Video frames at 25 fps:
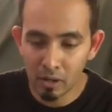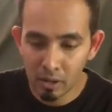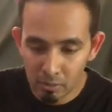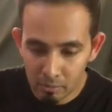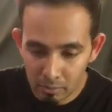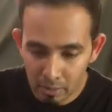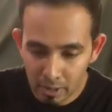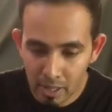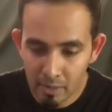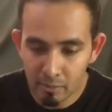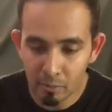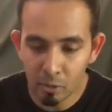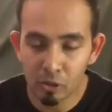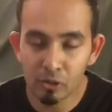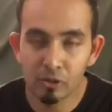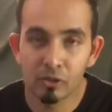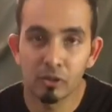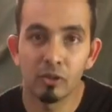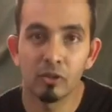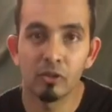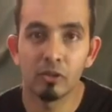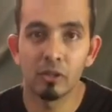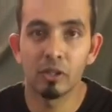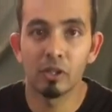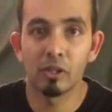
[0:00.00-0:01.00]
but I'm also
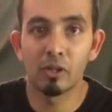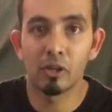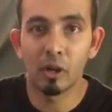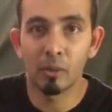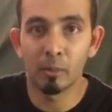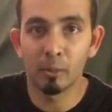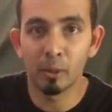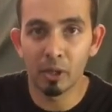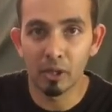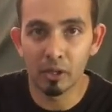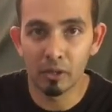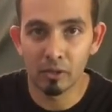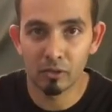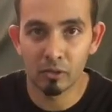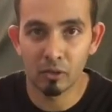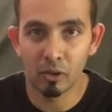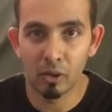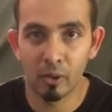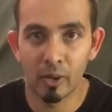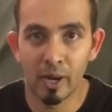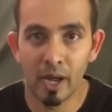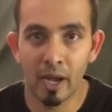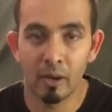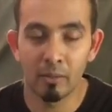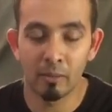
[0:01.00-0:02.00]
using the top gear. So
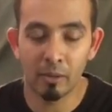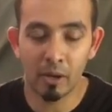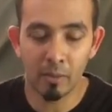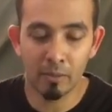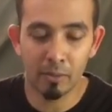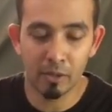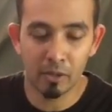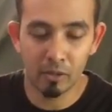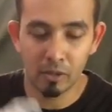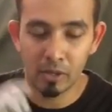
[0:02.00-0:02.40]
now I'm coming to a